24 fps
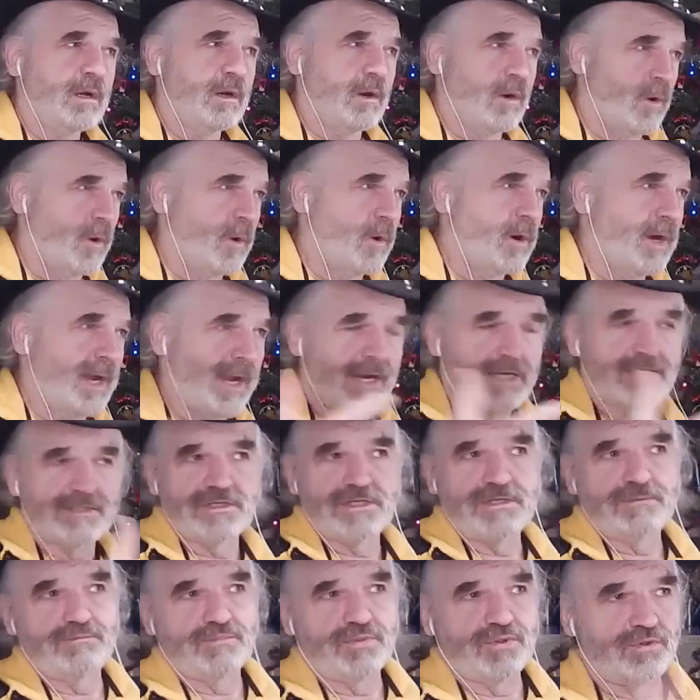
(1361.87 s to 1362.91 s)
or
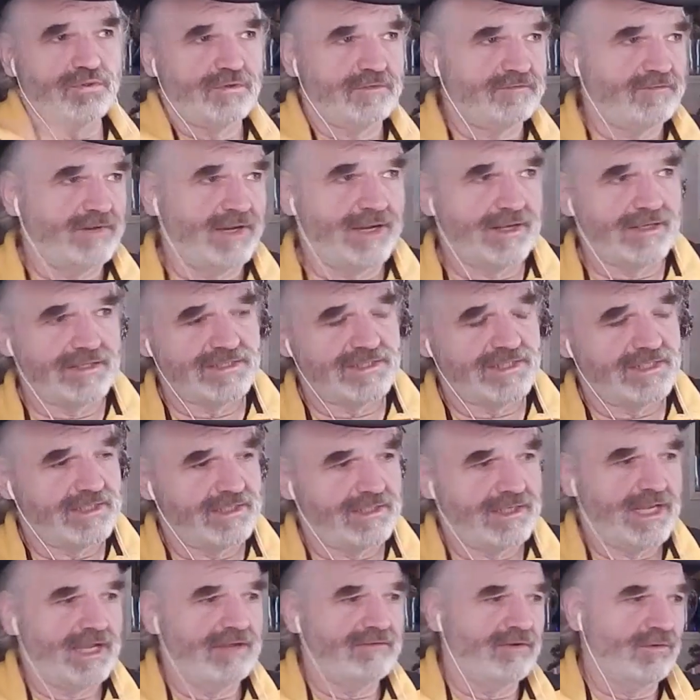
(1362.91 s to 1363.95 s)
actually pull files in
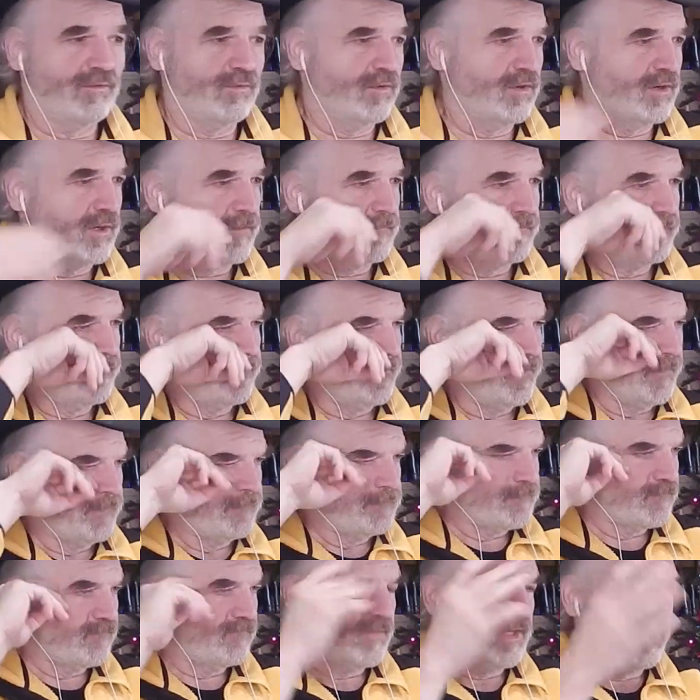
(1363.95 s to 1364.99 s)
and have it work.
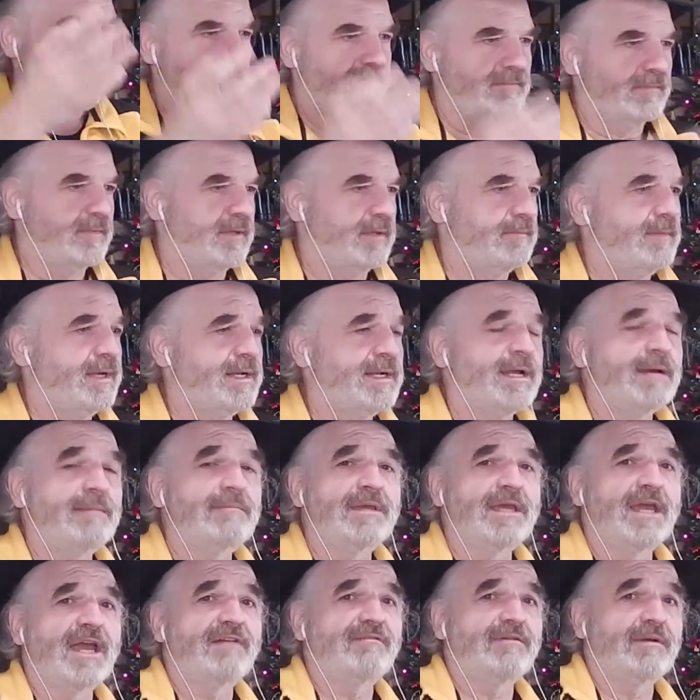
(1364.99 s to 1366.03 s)
It may not
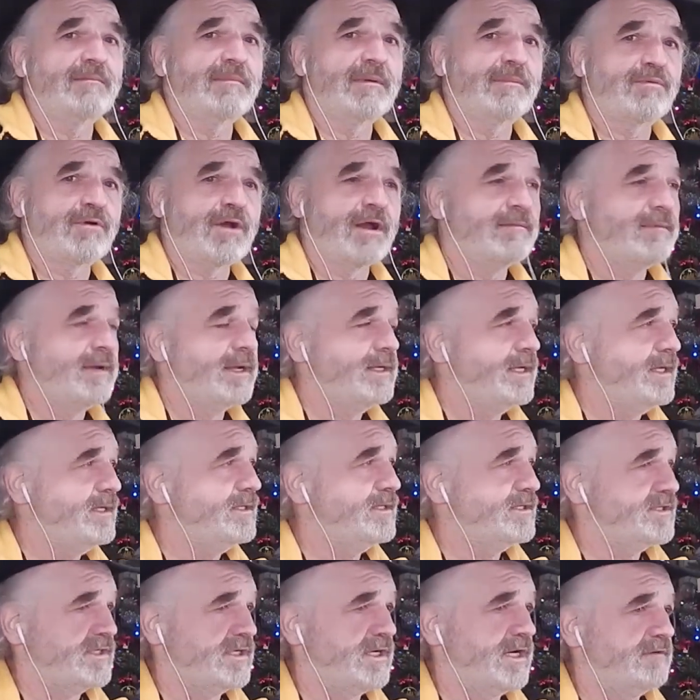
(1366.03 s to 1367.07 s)
be a problem I need
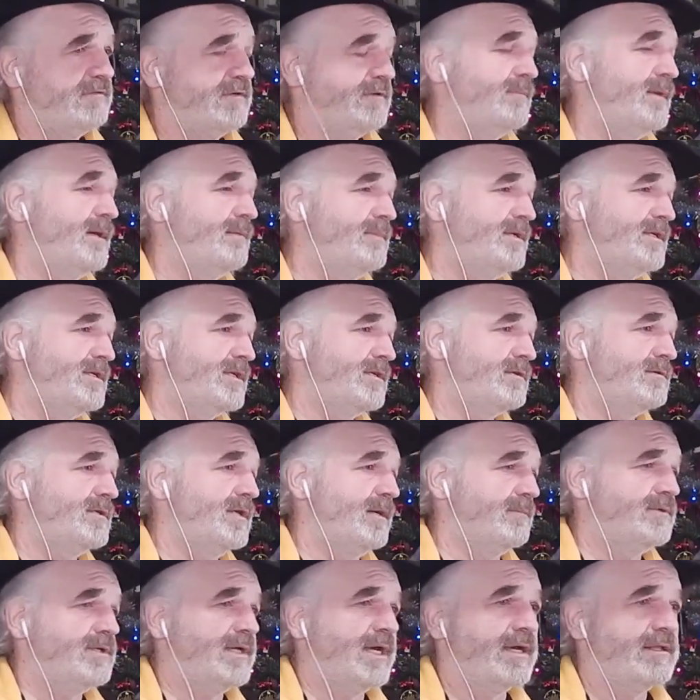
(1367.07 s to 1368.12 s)
to solve. It may be just
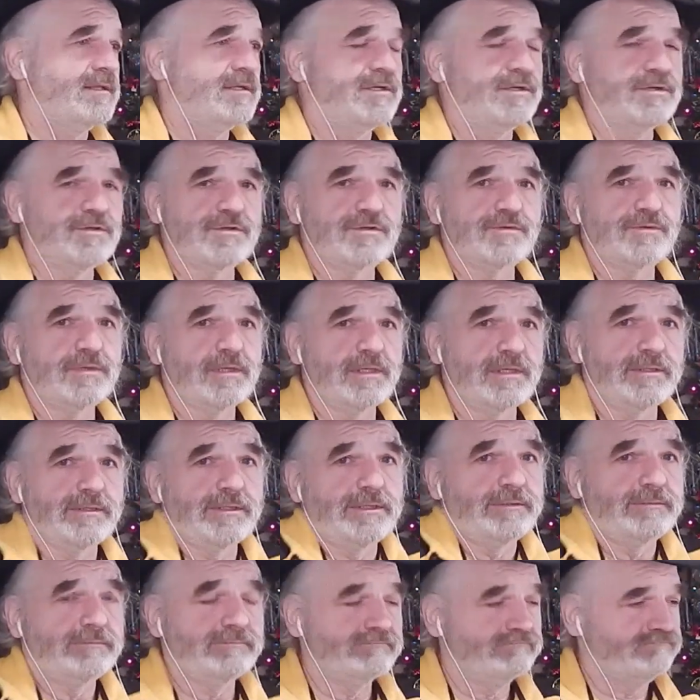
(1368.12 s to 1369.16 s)
up to how the users want to do
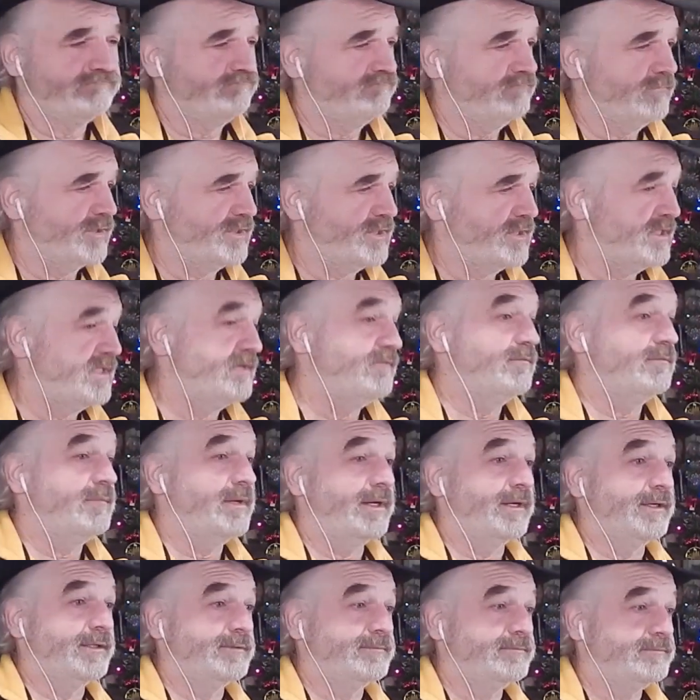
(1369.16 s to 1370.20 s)
it, which is even
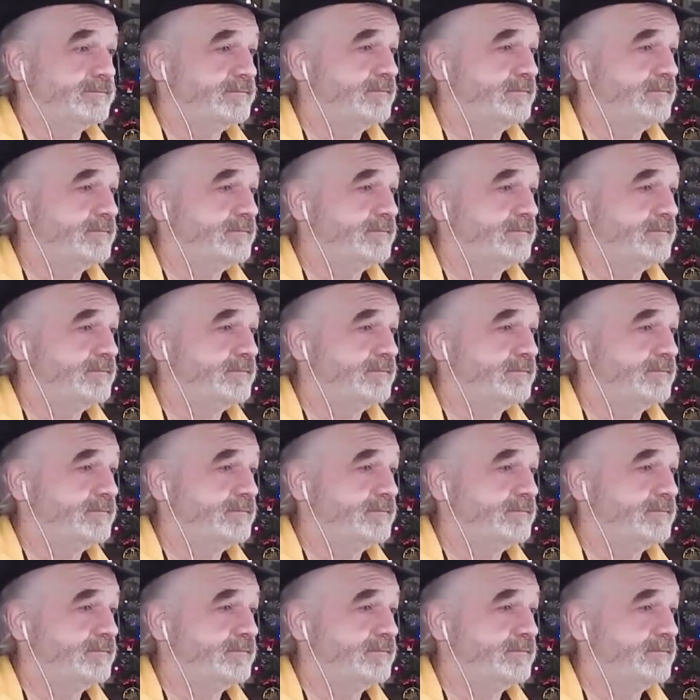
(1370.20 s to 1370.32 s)
better.